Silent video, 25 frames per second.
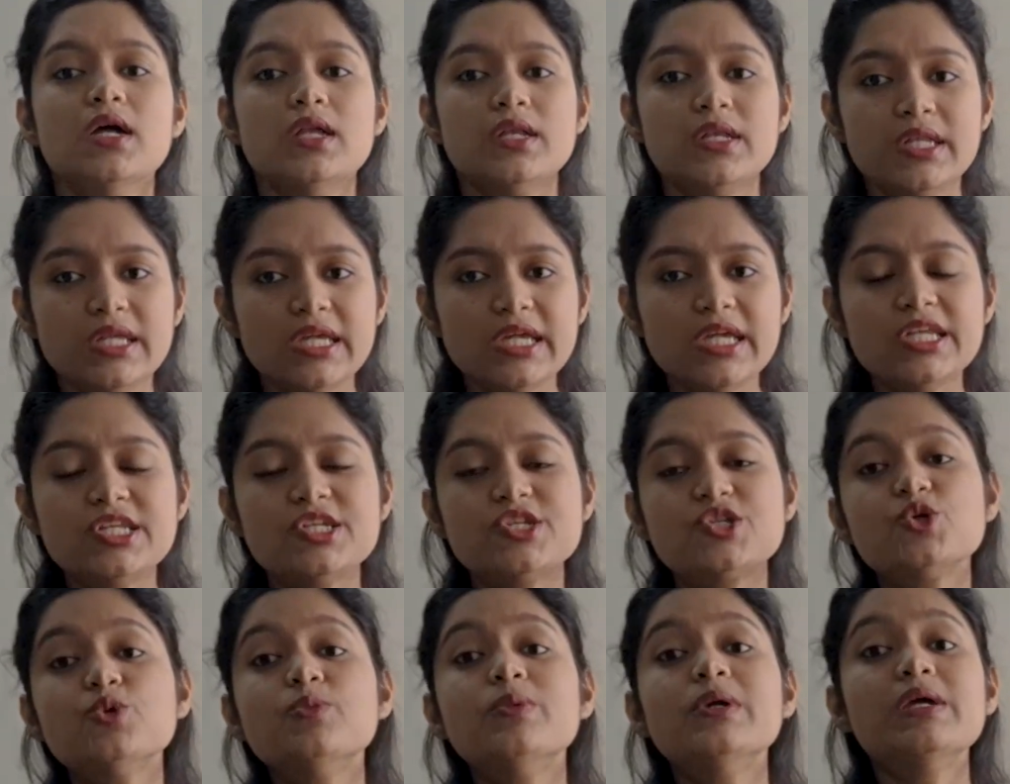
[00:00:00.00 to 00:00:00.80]

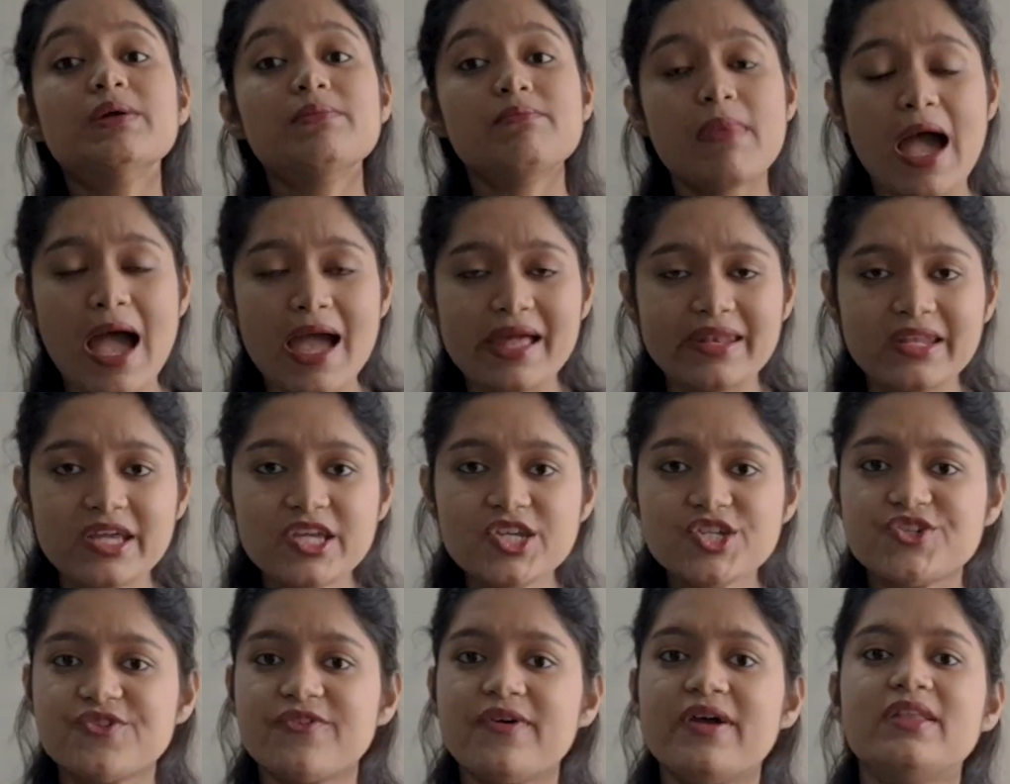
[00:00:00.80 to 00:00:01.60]
need to be
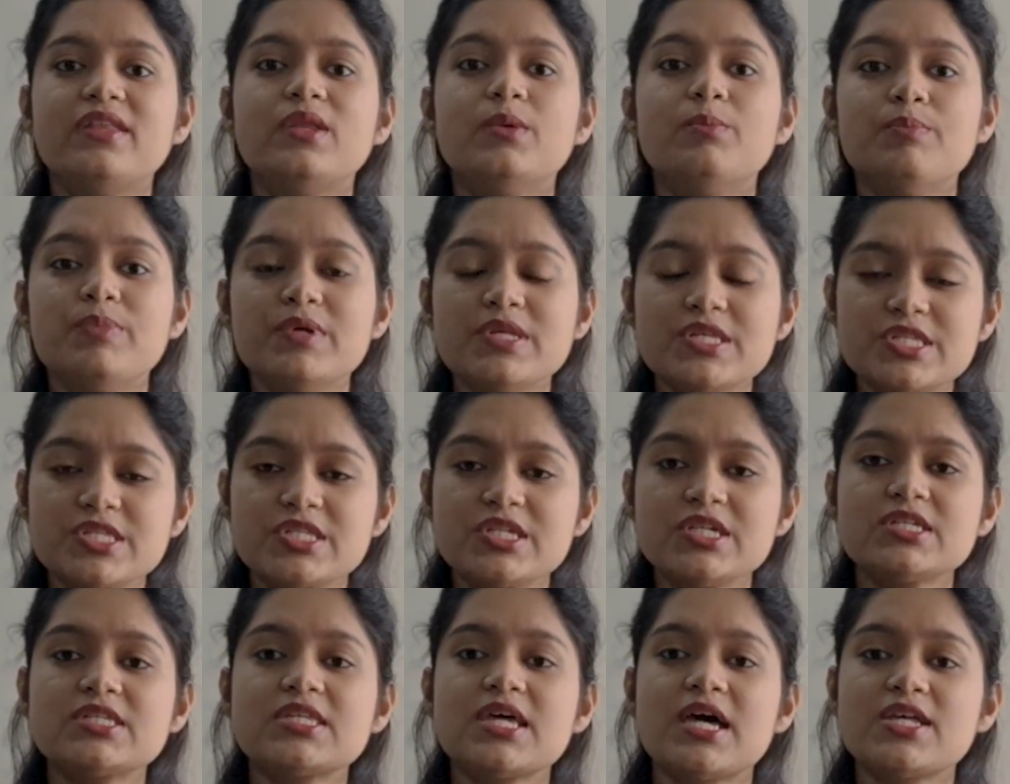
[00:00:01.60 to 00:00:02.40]
managed when the
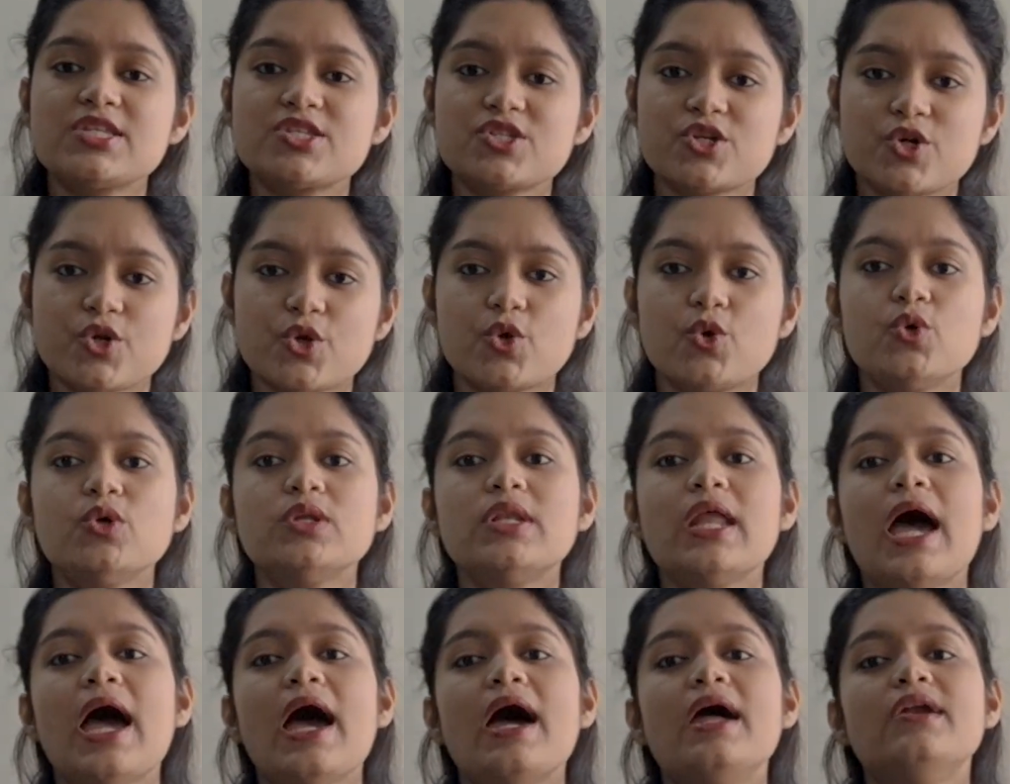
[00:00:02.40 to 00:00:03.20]
business has
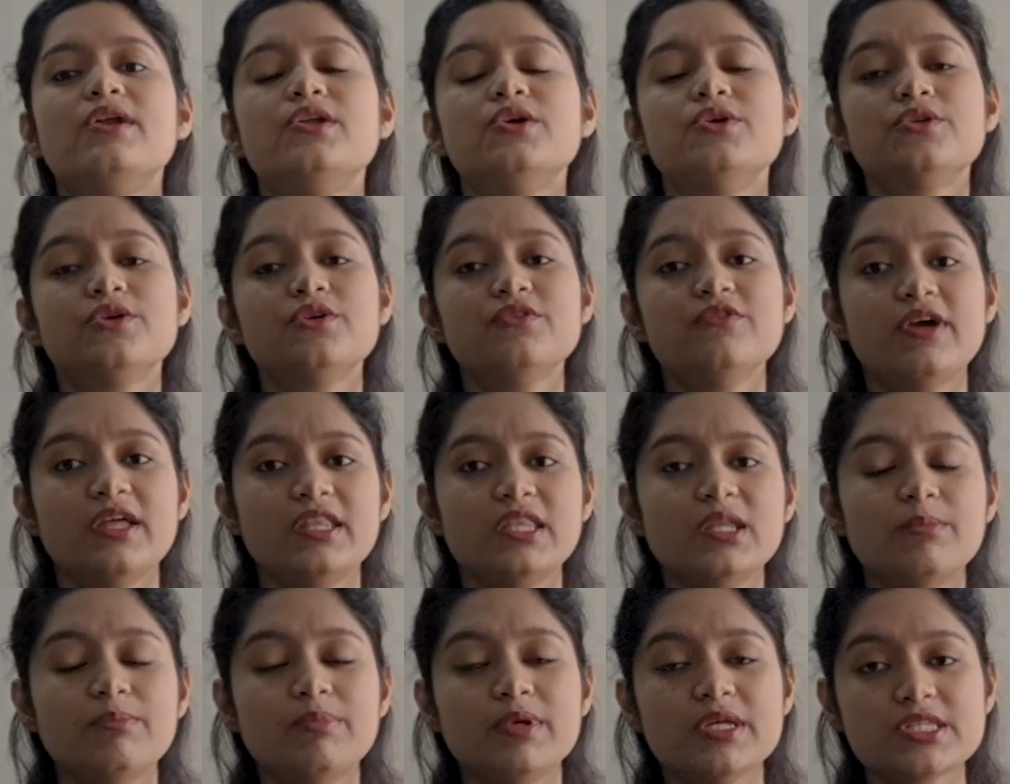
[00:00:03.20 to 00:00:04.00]
grown and you know
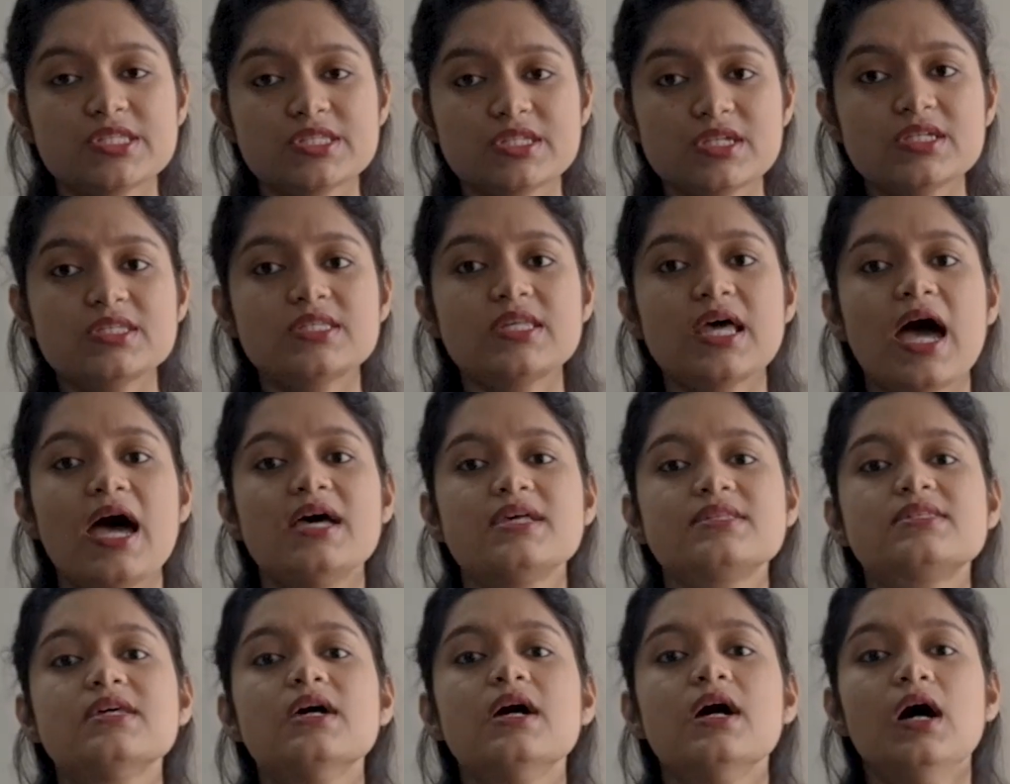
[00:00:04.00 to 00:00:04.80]
when the business
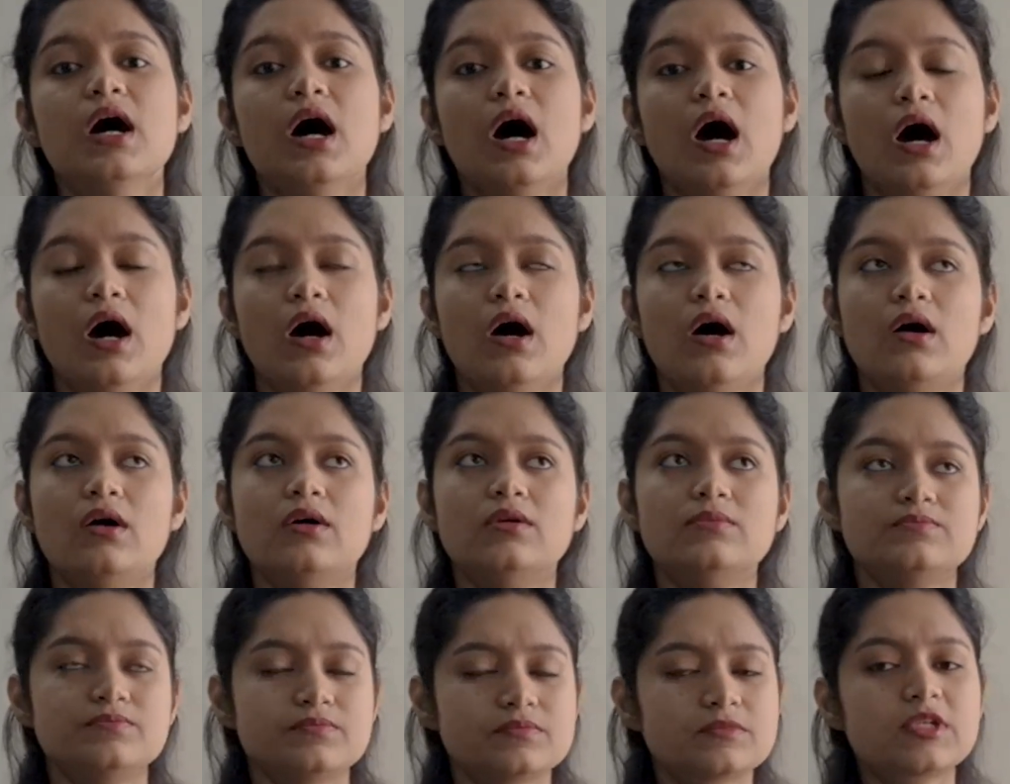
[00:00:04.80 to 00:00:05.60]
has
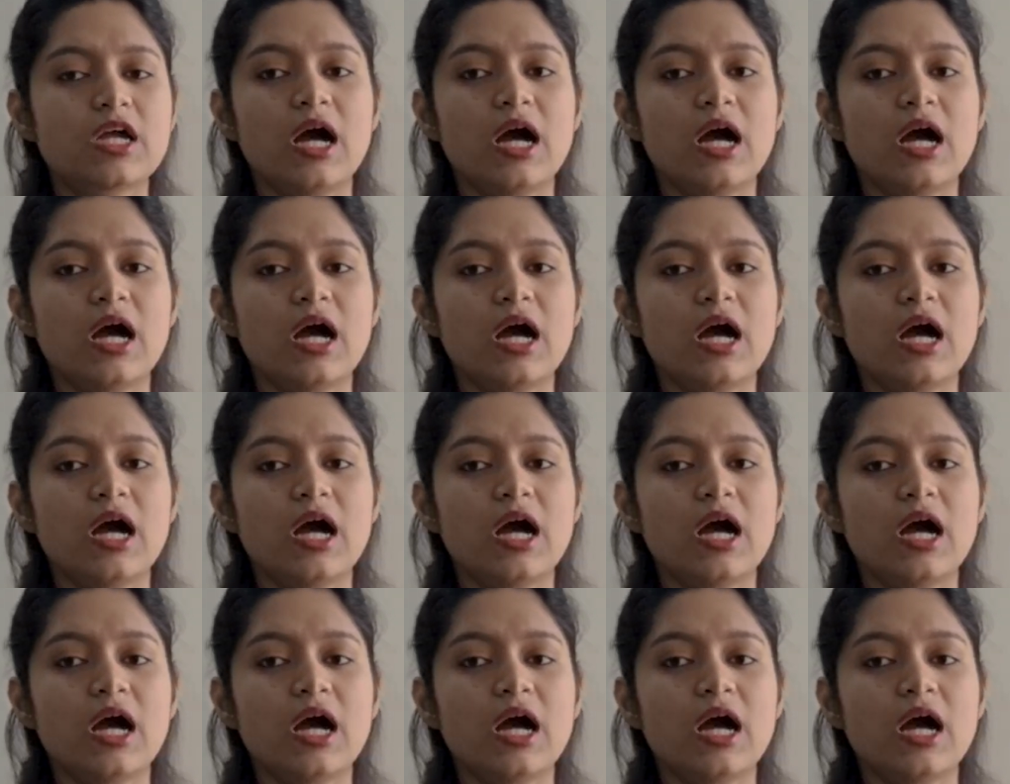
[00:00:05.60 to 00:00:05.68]
um,